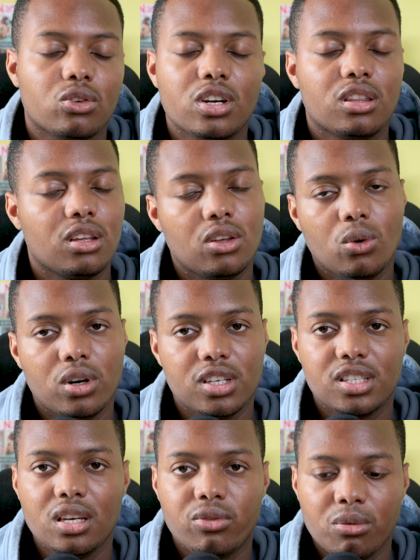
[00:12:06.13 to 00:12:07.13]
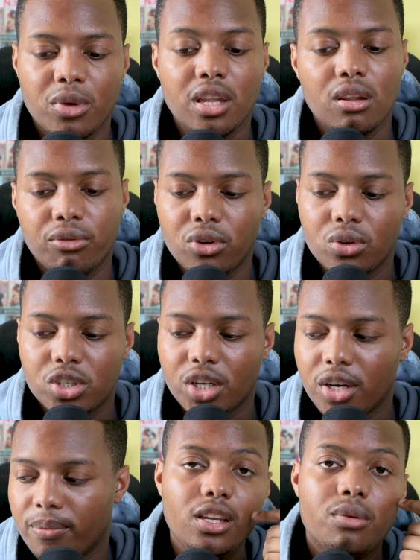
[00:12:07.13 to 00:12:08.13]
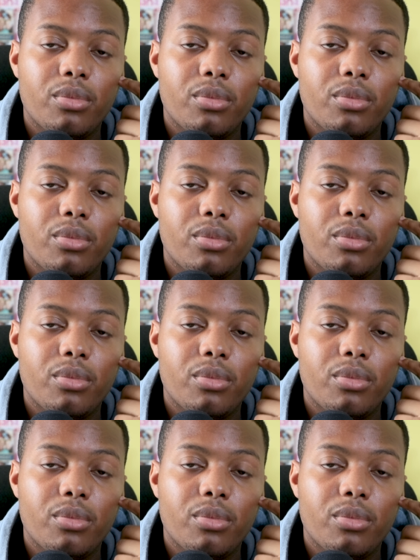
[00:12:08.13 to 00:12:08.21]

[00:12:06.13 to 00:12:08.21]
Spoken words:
or anything you want to see from me in the future.